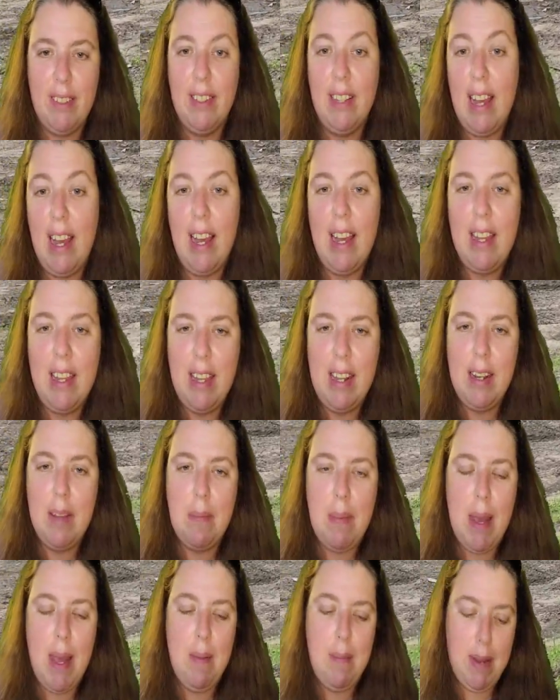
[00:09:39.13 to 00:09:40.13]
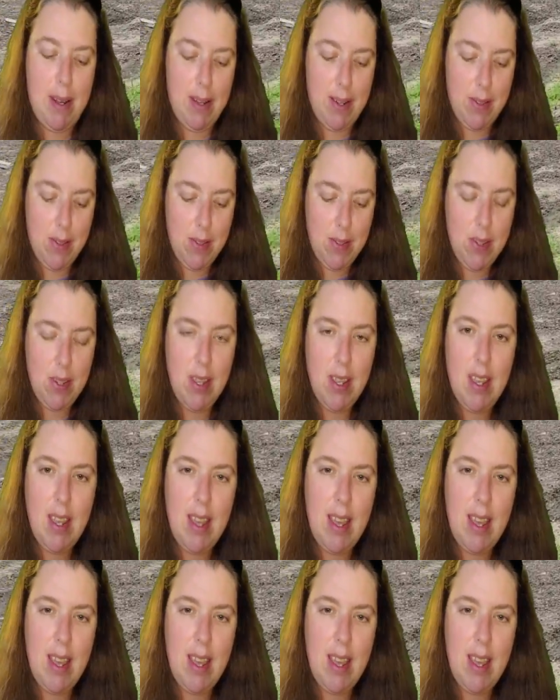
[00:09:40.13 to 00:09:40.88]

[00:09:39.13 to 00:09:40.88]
a lot in the Pine Barrens.